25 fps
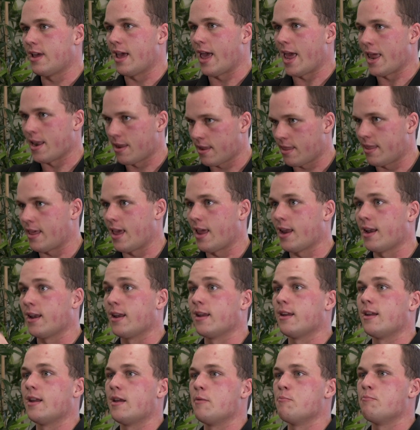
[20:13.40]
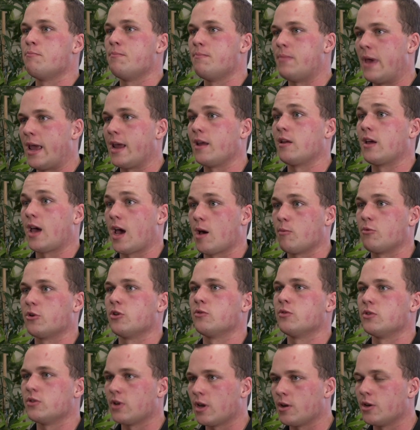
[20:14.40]
and then being able to
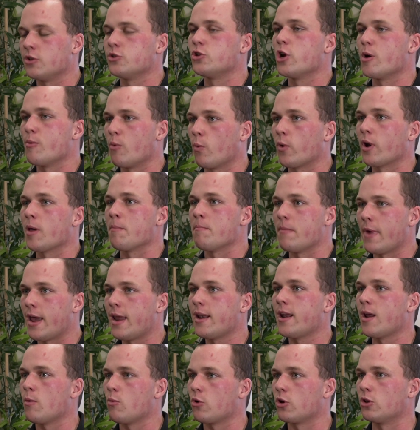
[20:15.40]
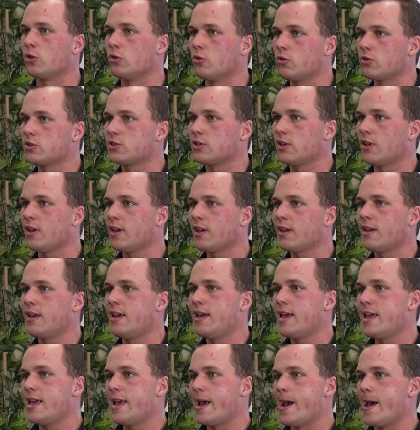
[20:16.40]
interpret what it meant and what it looks like.
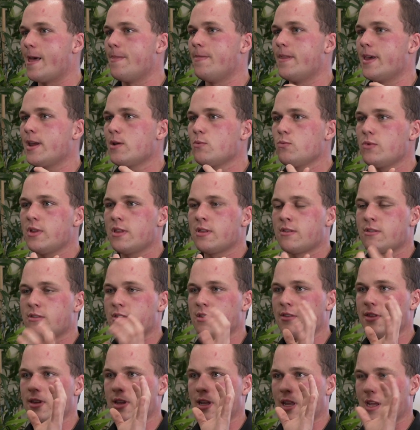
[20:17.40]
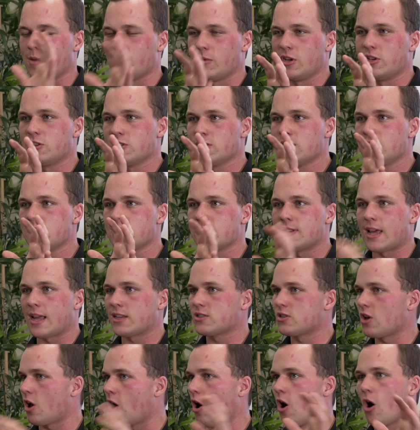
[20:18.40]
And then with the images,
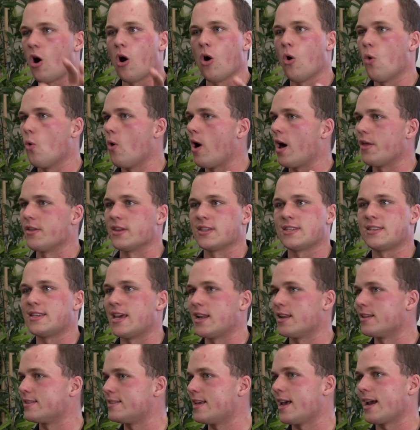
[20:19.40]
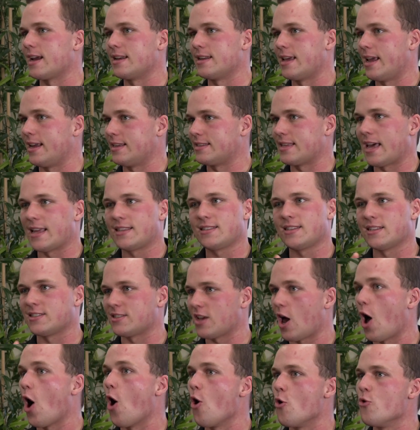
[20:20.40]
that's a whole other set of techniques. That's its
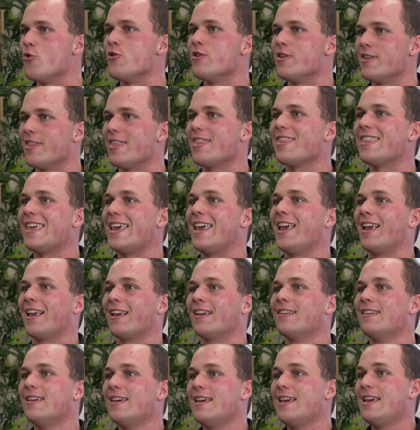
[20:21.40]
own thing.